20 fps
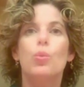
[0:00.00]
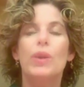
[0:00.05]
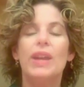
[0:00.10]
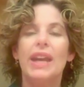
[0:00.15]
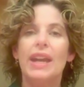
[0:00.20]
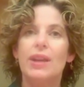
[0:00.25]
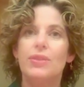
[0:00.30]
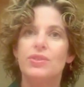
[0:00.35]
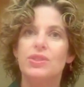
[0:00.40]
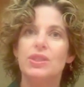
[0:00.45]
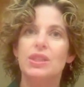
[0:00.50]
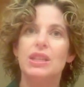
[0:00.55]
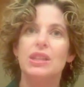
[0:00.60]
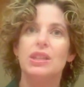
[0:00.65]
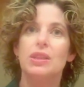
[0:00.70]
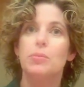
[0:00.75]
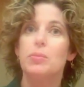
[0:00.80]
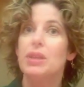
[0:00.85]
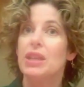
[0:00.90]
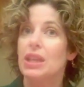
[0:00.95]
We have
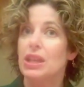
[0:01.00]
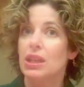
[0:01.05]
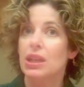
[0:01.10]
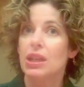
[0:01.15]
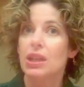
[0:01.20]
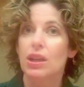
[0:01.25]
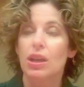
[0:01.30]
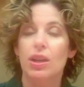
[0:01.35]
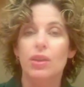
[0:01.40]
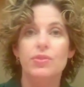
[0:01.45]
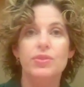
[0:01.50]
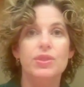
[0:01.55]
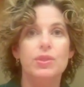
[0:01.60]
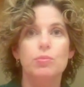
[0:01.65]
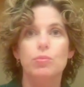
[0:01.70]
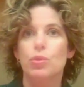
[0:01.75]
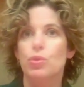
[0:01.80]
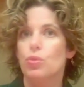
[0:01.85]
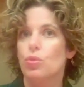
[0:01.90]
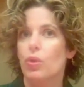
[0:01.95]
seen the beginning of
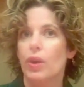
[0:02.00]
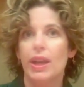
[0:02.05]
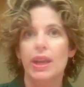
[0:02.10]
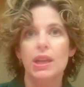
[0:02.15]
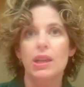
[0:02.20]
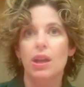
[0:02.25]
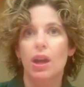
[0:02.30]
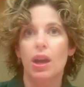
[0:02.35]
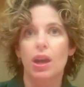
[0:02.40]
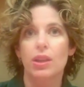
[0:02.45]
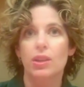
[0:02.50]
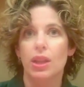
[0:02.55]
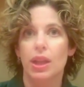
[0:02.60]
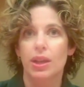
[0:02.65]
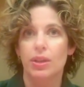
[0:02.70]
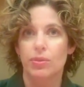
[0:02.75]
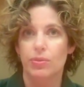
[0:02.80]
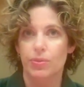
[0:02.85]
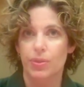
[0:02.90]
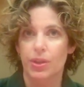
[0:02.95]
some great
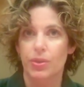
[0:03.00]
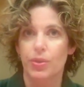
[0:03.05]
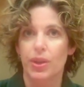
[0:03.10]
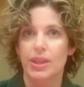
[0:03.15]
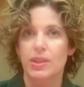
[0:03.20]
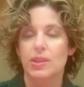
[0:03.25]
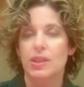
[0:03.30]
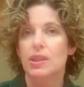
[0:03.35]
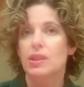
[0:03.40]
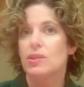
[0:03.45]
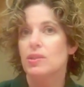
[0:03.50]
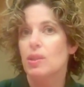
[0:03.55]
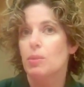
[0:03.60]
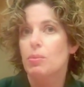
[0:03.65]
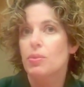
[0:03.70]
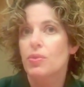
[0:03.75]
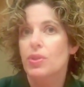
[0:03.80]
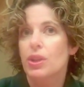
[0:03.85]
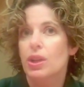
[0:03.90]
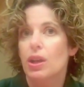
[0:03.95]
online fundraising,
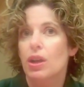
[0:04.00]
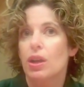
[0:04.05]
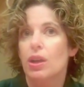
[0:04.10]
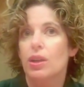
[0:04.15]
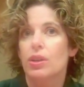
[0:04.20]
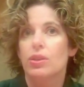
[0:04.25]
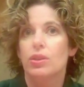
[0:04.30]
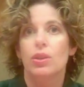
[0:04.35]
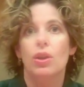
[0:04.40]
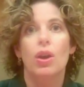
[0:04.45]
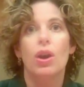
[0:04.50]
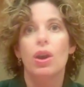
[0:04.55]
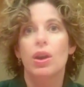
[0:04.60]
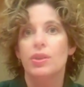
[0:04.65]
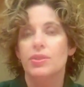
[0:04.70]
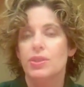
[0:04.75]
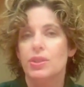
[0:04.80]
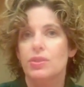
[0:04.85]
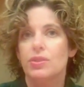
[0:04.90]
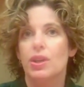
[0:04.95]
some of it on
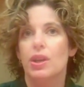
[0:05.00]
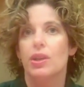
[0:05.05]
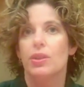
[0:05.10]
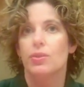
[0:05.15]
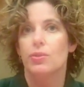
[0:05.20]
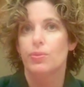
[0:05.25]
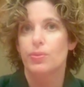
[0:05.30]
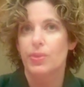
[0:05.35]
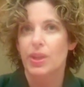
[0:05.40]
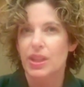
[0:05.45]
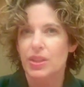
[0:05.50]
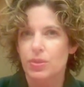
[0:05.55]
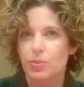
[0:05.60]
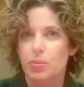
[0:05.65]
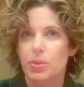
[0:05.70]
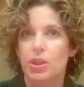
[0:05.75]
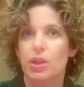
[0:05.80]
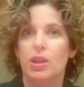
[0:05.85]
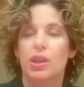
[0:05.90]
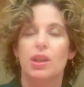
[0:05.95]
causes on
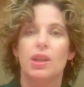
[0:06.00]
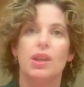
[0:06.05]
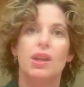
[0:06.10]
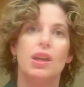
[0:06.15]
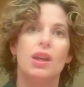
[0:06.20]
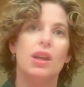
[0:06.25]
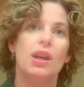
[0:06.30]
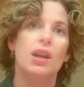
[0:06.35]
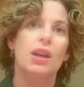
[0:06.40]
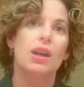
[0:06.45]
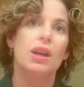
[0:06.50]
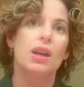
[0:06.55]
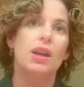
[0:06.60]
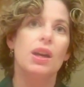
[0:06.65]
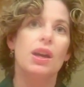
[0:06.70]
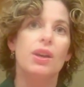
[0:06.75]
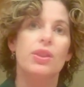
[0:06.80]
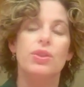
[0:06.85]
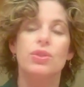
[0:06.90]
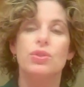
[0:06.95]
Facebook,
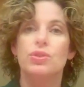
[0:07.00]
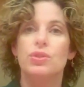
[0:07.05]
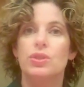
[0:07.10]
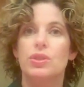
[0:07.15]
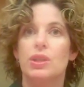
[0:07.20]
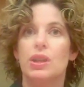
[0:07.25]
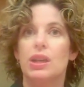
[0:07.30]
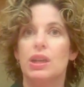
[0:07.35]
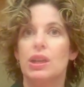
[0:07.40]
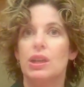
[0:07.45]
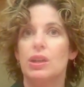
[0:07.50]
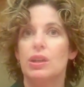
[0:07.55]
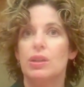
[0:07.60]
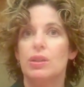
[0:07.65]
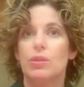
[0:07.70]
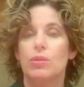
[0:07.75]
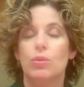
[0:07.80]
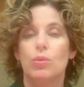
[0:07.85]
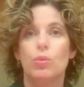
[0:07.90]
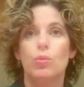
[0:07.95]
others
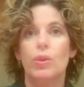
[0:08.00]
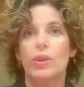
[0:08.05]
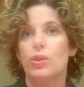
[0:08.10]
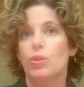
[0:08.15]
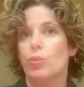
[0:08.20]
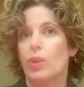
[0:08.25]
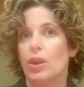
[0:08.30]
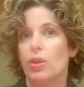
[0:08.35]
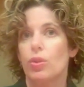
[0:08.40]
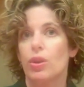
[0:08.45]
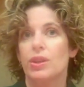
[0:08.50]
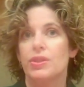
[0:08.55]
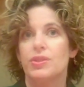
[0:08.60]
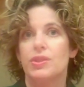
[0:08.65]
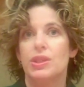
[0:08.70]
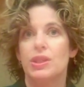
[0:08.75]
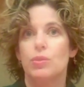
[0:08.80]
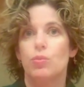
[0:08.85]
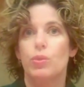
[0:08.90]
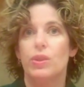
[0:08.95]
what the Red Cross
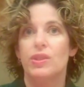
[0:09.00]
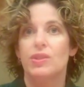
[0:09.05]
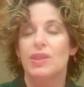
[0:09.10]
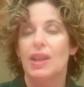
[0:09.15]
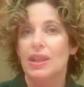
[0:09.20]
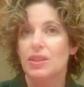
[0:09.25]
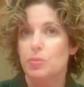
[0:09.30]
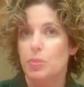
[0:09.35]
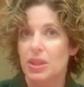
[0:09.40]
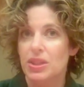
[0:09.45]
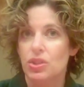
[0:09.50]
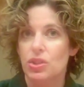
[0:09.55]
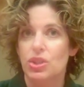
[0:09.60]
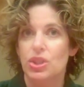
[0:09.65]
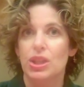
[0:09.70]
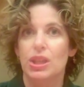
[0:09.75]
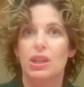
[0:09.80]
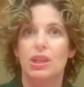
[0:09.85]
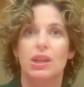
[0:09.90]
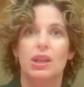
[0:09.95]
did with text
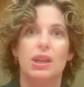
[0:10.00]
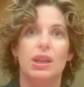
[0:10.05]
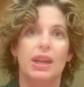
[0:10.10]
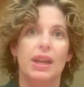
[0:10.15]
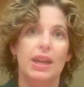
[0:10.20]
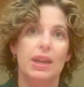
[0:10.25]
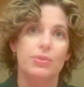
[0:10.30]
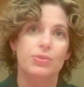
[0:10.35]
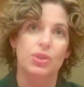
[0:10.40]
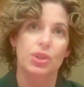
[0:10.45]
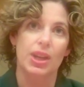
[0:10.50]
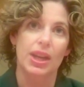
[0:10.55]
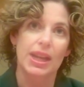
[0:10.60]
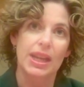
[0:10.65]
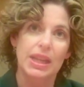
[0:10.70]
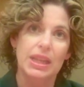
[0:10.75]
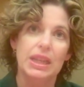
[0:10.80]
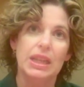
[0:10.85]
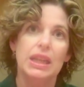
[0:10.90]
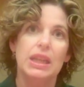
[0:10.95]
messaging after
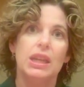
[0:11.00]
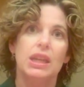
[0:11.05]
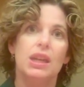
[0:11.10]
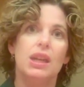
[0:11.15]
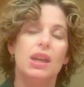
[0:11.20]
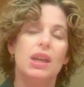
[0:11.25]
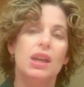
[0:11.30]
Haiti,